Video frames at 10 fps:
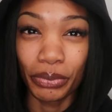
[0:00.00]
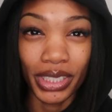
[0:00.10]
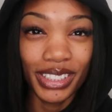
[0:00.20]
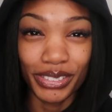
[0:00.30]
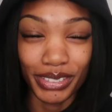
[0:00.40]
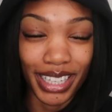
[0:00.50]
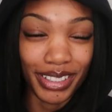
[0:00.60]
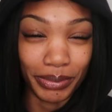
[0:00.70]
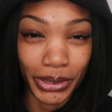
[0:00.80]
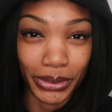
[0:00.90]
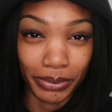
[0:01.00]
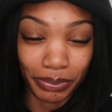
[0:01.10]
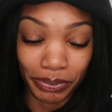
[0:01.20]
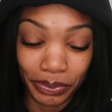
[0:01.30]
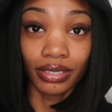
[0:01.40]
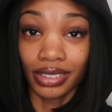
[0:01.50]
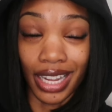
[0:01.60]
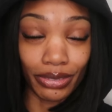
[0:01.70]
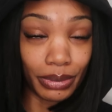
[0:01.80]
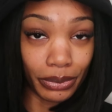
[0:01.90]
to bring you down, bro. God
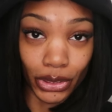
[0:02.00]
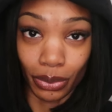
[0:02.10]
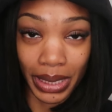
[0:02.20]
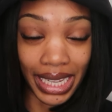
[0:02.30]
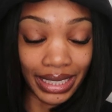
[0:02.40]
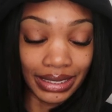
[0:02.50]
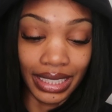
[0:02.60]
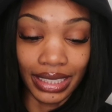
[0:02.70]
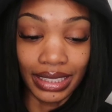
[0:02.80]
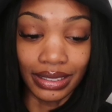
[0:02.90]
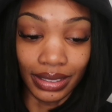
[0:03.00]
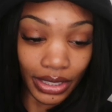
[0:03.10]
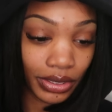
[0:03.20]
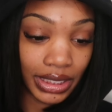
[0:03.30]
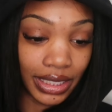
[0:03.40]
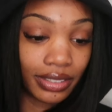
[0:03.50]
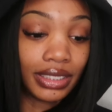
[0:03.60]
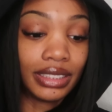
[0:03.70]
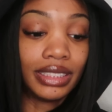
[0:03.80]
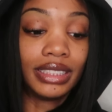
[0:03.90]
does not remember your past, and he literally
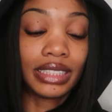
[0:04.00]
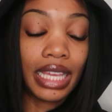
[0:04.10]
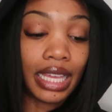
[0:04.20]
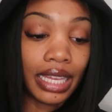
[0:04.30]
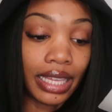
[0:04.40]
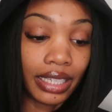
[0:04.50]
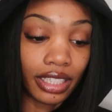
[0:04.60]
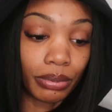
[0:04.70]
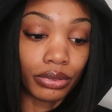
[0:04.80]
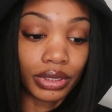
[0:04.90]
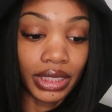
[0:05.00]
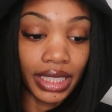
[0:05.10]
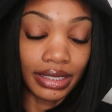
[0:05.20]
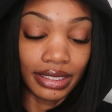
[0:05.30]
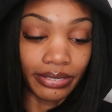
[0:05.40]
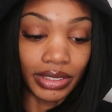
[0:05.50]
tells us this in Hebrews 10